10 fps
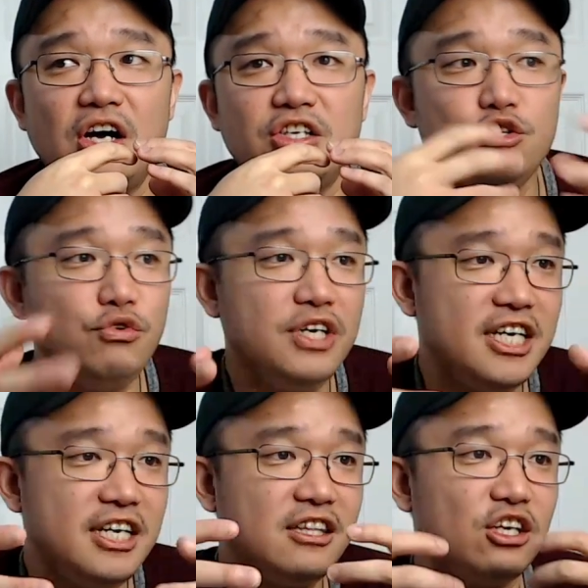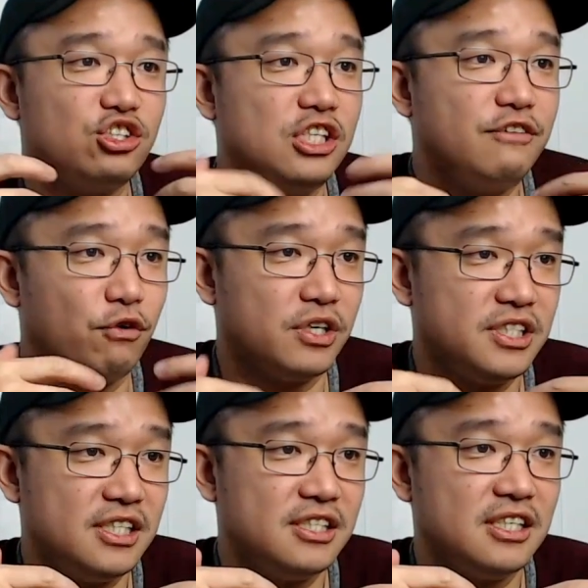You need the
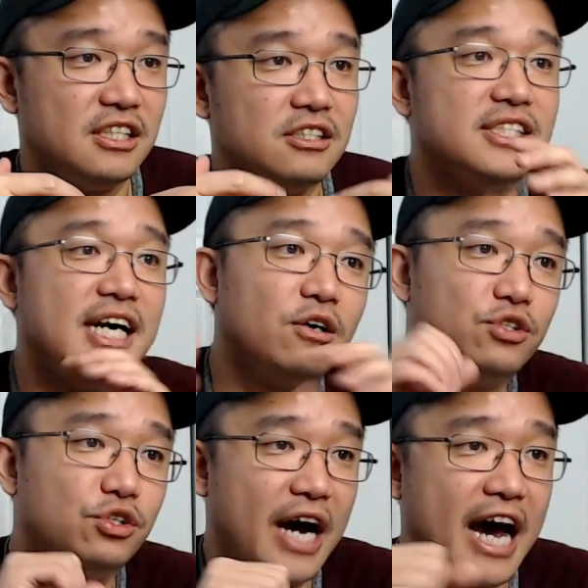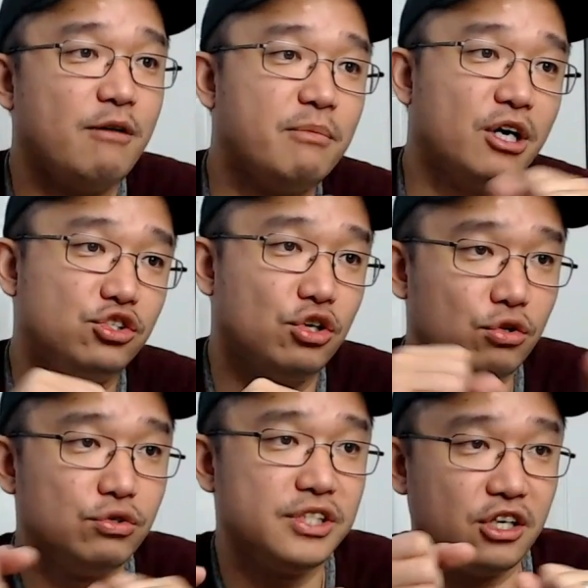G-forces to tell you how much you're
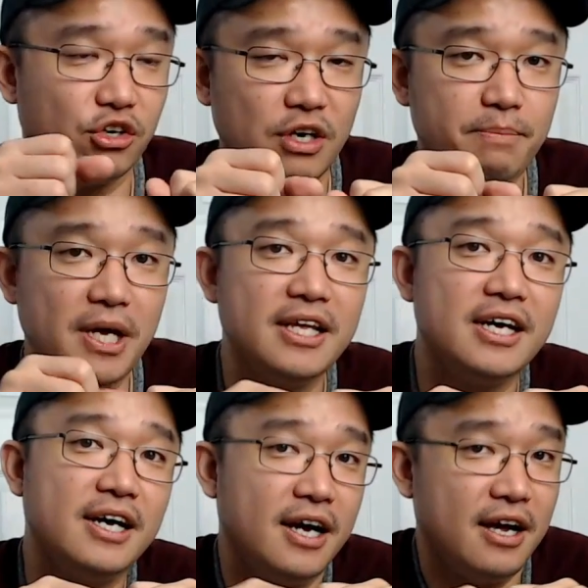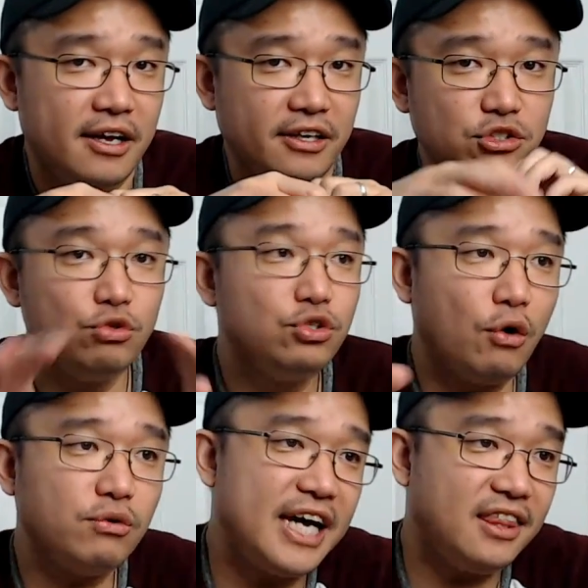losing your grip in. You
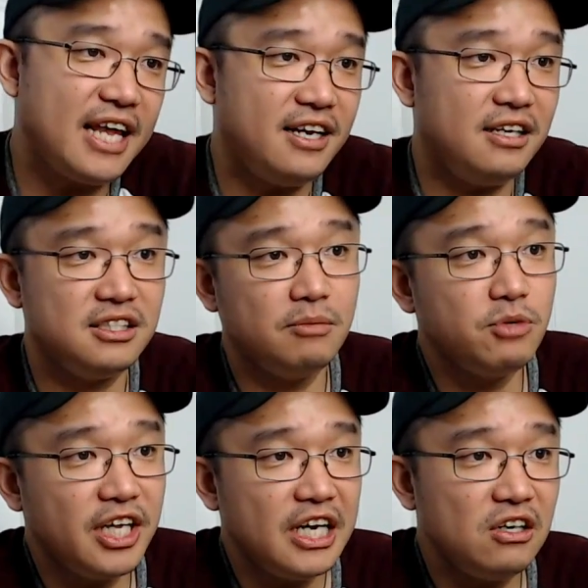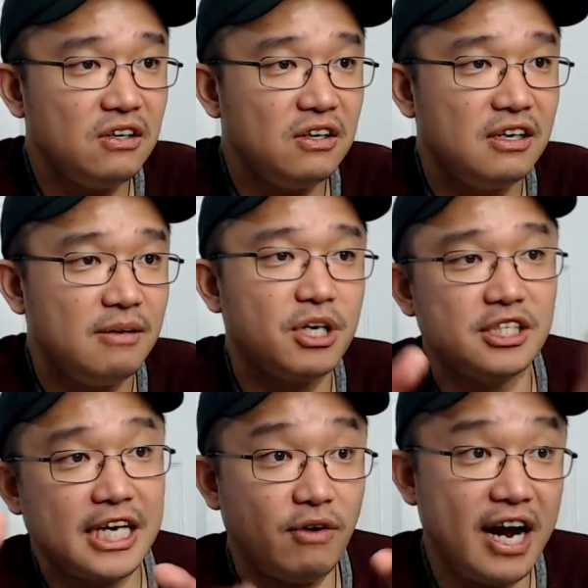don't get that in a simulator
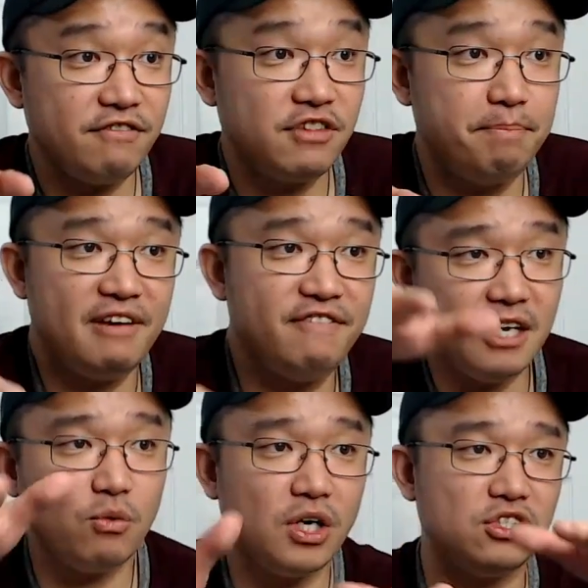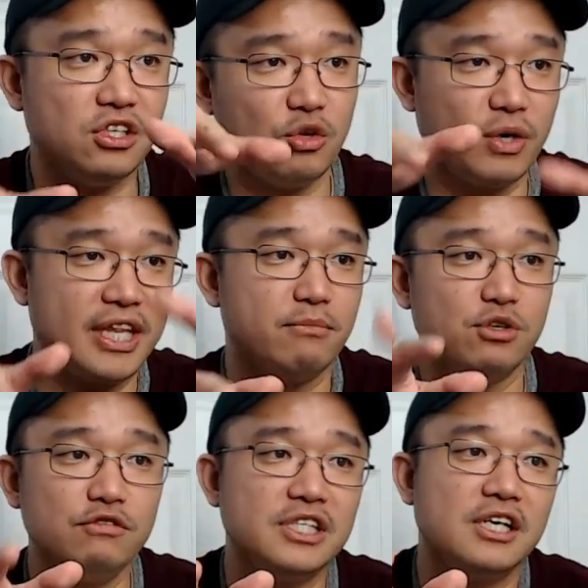because I don't have the pivoting ones, the one that
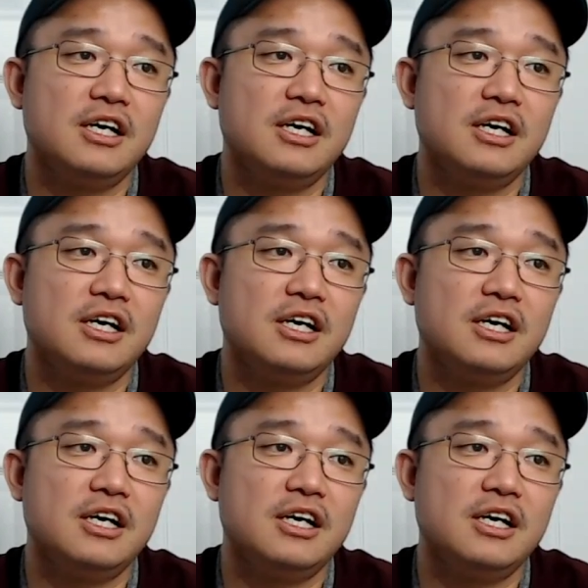moves.